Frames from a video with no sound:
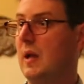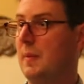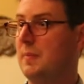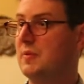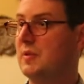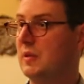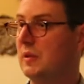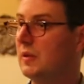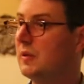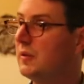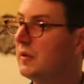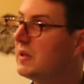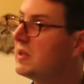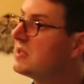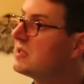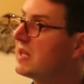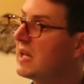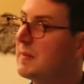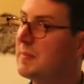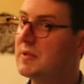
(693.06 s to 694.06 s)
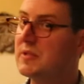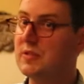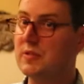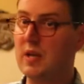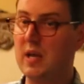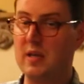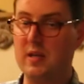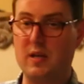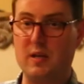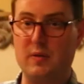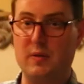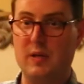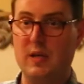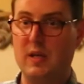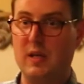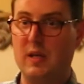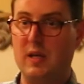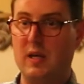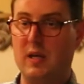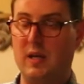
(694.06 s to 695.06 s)
Absolutely. And the same is, you know,
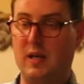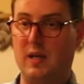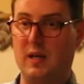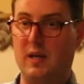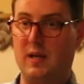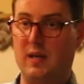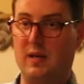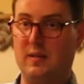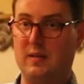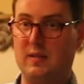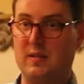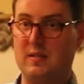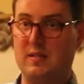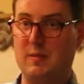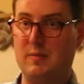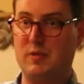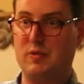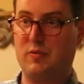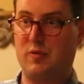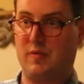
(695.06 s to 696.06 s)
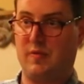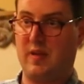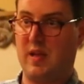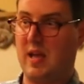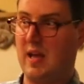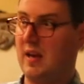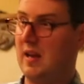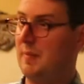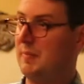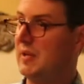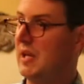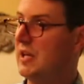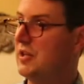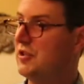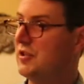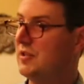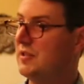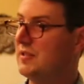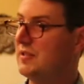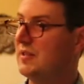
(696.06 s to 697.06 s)
the same is true of
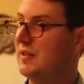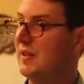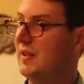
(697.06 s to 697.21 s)
adaptations.